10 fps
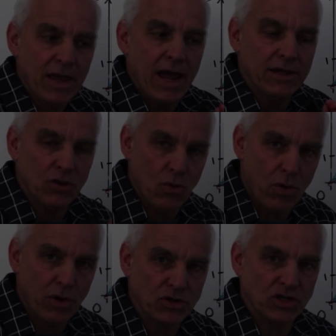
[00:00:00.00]
at the
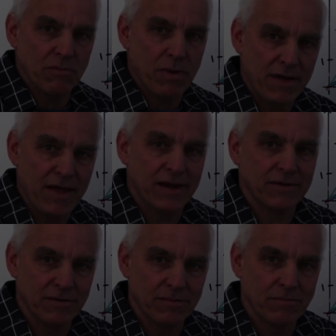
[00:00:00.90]
origin by that
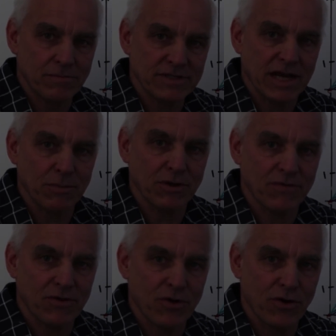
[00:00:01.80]
segment of
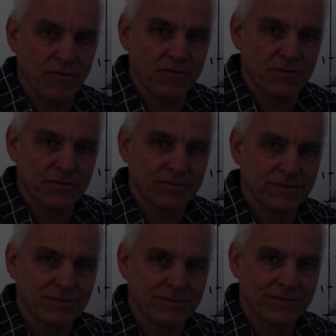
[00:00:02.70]
the curve.
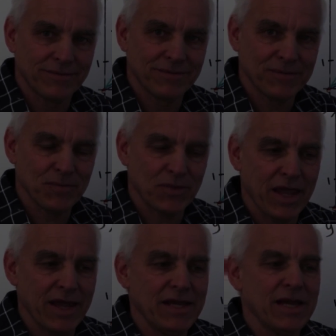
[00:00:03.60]

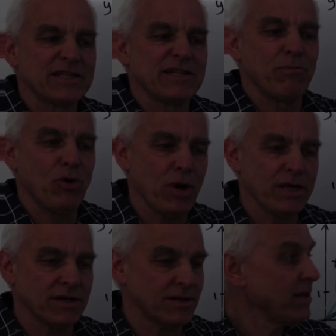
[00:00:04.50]
Okay, and he
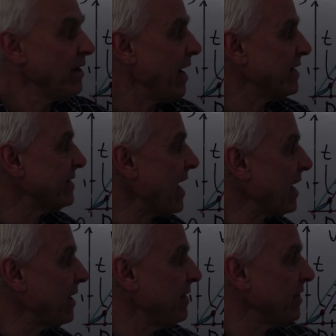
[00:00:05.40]
exploited
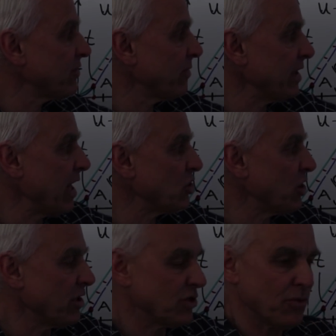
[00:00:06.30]
exactly this relation
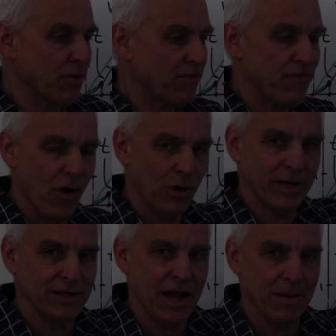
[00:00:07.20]
here. So we're
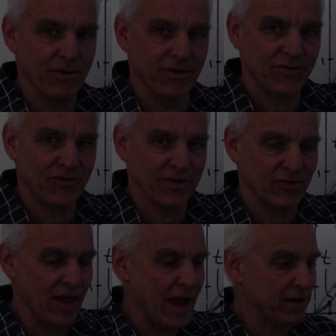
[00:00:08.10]
following Leibniz
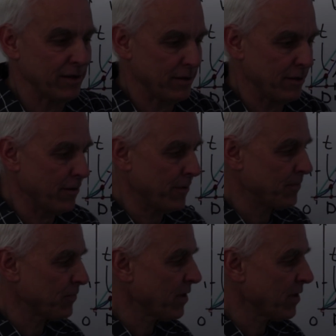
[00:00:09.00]
exactly here.